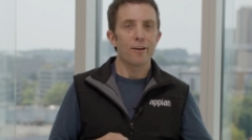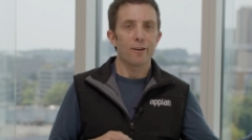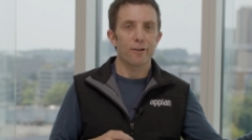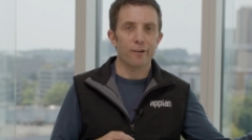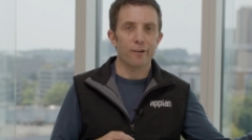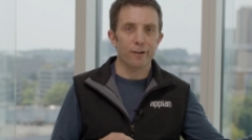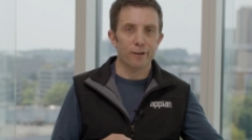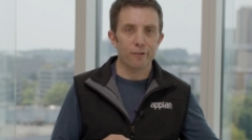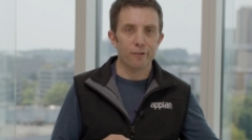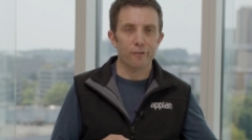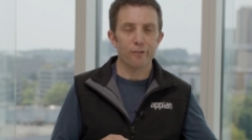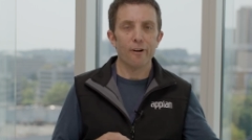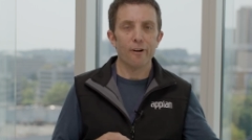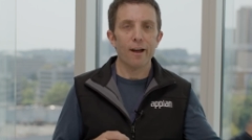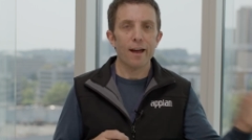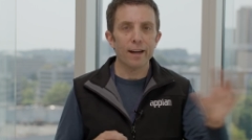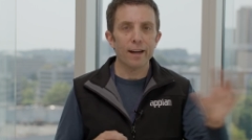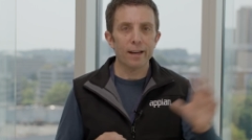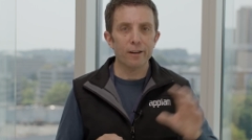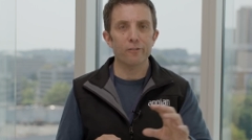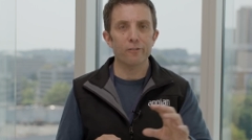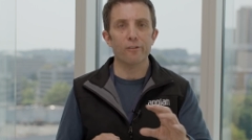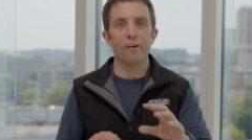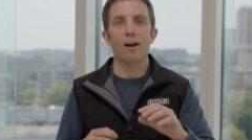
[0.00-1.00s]
you're going to
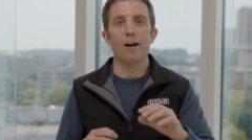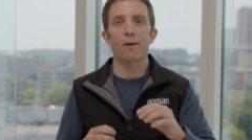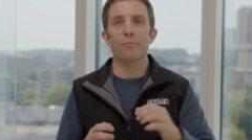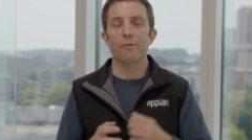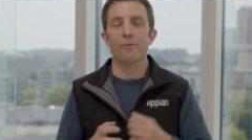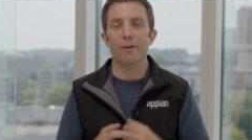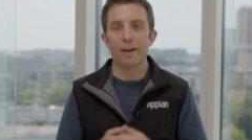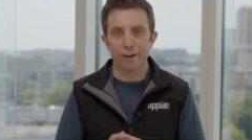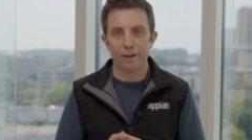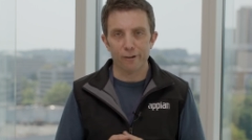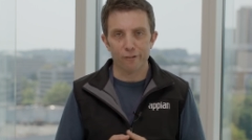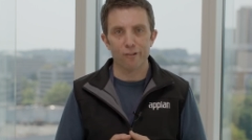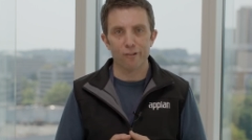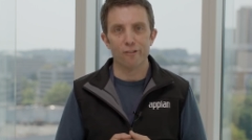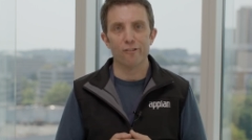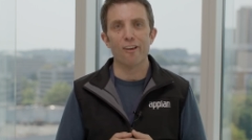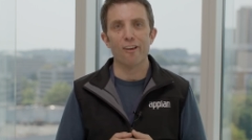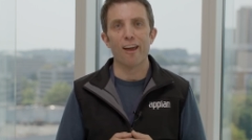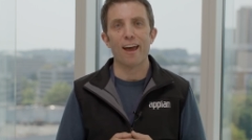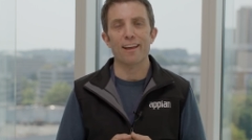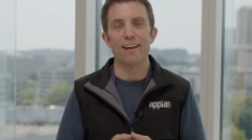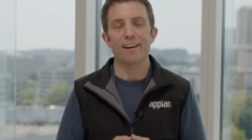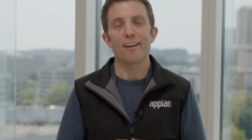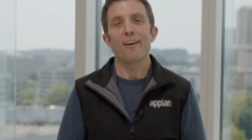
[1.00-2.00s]
drag and drop Records
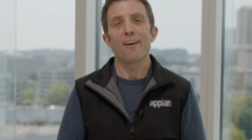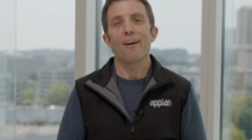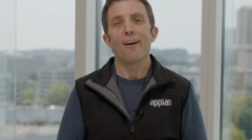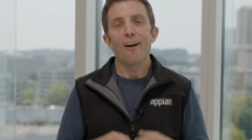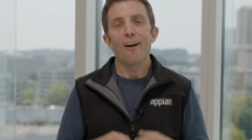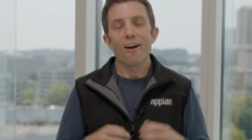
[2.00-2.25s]
Chat